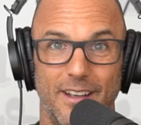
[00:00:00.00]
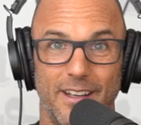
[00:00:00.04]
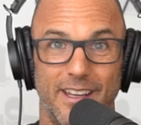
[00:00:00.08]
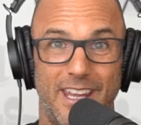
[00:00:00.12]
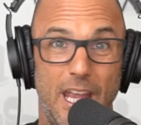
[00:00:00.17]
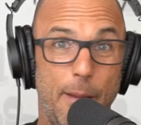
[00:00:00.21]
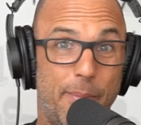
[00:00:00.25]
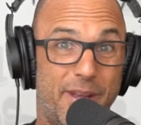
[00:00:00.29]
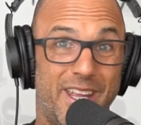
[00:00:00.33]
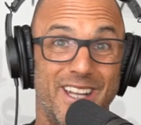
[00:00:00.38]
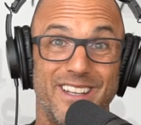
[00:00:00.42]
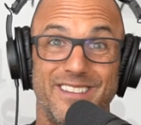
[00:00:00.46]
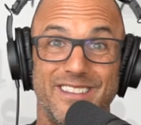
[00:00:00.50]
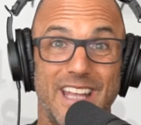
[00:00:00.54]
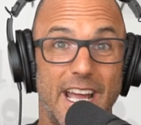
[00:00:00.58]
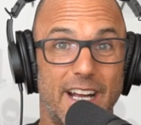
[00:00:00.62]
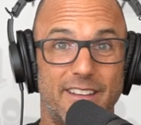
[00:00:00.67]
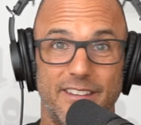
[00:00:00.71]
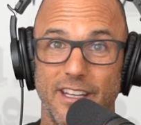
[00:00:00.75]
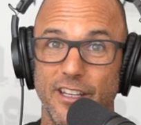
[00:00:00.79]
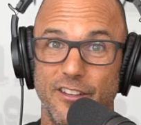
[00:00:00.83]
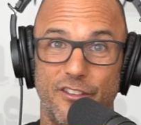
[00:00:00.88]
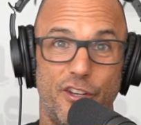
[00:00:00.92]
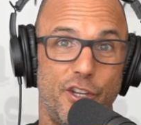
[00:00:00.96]
Keep mm.
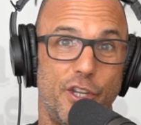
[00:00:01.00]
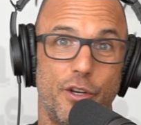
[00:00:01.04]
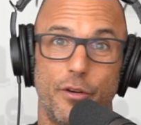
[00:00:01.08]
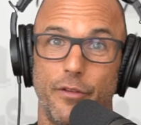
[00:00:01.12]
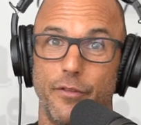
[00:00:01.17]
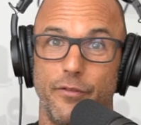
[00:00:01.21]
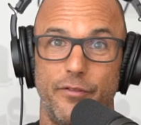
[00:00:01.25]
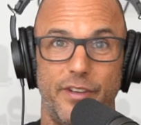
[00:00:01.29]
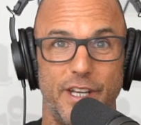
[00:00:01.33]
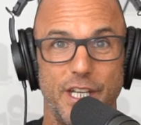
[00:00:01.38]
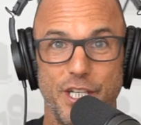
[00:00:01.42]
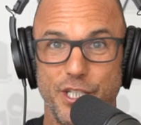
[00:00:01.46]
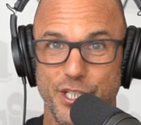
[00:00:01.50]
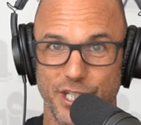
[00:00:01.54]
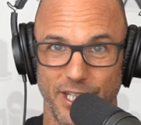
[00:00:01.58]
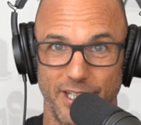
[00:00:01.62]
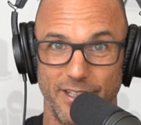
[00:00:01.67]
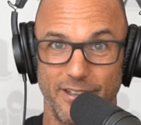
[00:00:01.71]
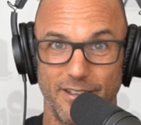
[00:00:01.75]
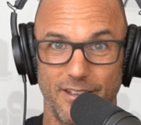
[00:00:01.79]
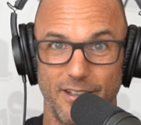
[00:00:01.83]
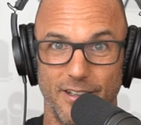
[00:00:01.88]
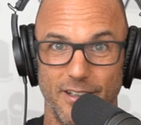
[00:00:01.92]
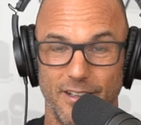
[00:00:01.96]
connecting to your vision.
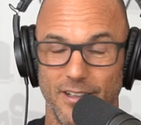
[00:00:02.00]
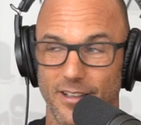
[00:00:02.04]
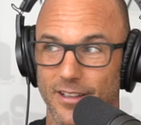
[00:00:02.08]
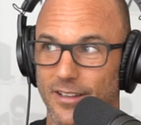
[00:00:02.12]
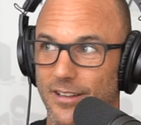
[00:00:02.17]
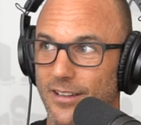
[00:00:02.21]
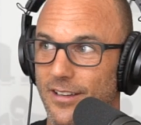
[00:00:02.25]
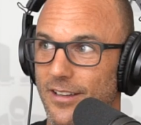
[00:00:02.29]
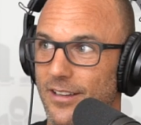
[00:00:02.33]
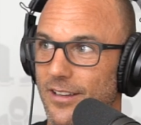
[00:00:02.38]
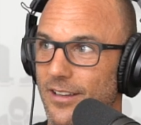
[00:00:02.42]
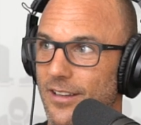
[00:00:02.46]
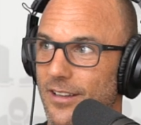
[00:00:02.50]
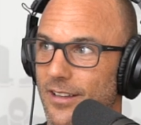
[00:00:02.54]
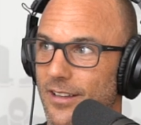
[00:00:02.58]
But it's so hard